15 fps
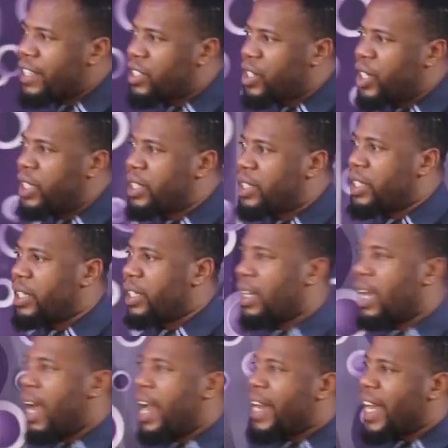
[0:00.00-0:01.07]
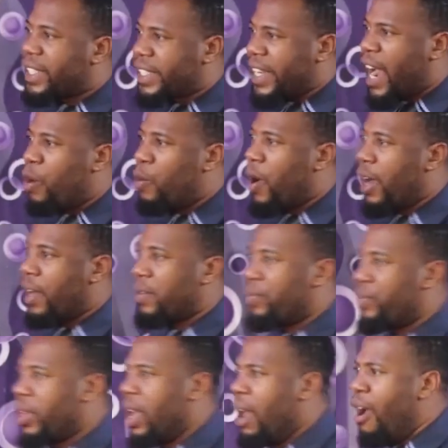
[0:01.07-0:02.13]
a city and a tower
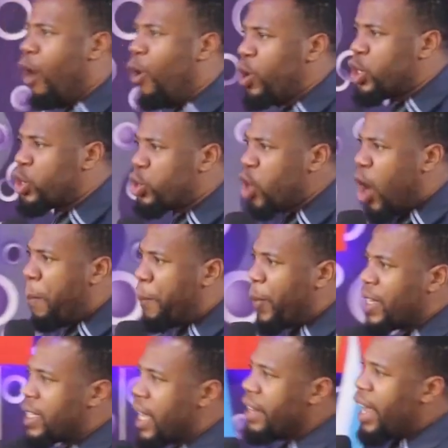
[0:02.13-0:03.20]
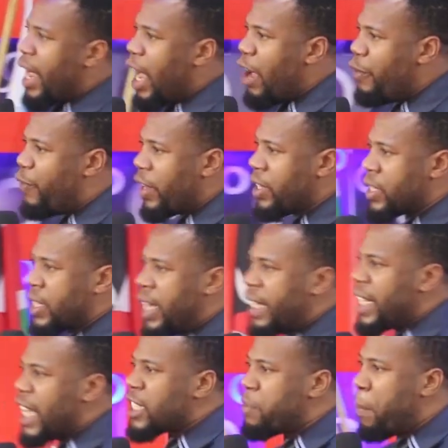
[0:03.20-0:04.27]
whose top is in the heavens.
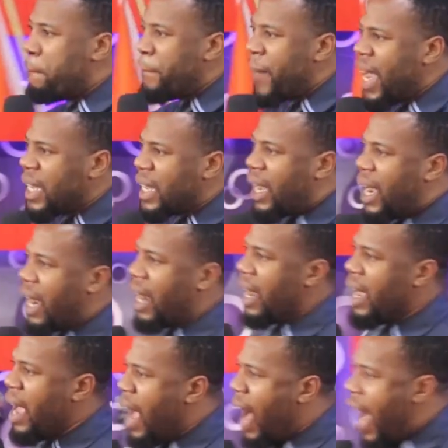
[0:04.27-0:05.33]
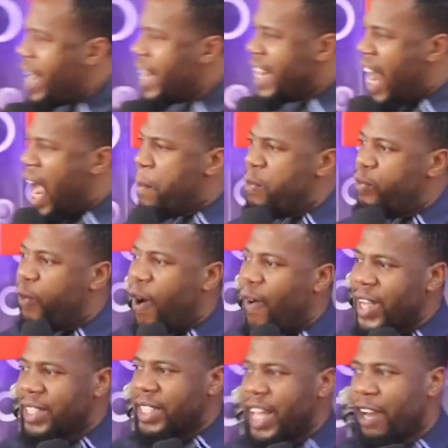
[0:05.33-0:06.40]
Let us make a name for
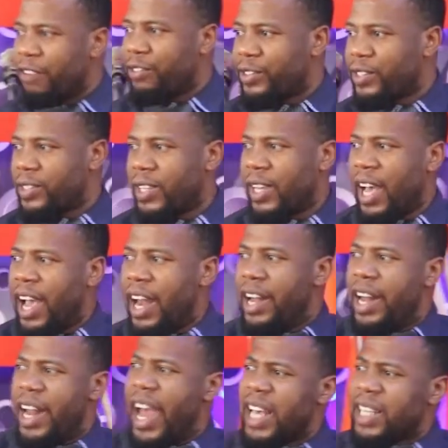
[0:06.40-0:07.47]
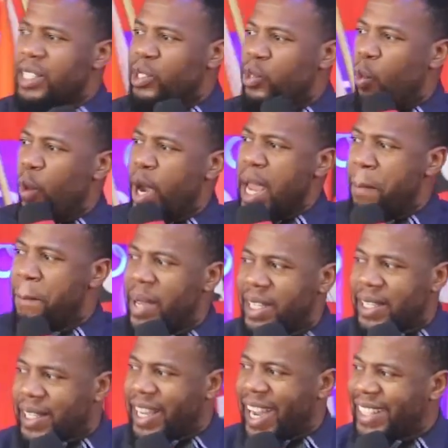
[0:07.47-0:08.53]
ourselves, lest we be
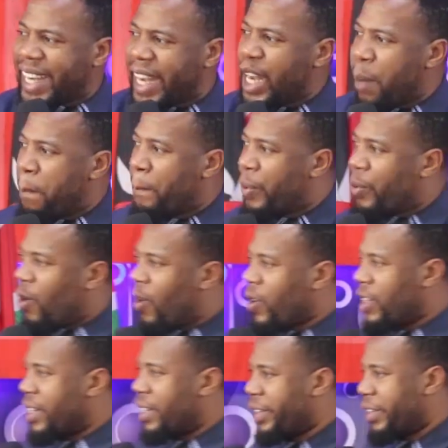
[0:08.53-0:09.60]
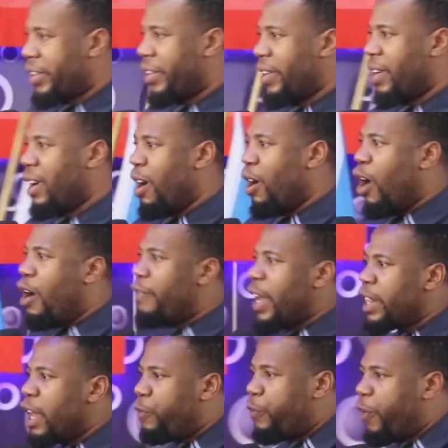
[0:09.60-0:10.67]
scattered abroad over
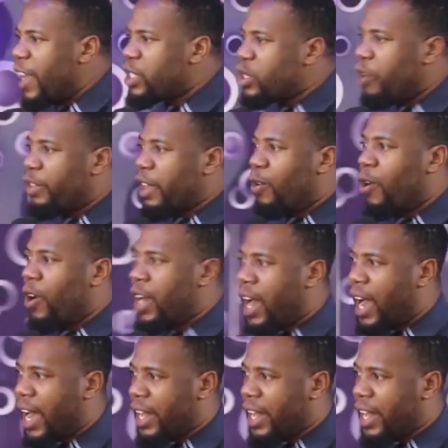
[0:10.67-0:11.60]
the face of the whole earth.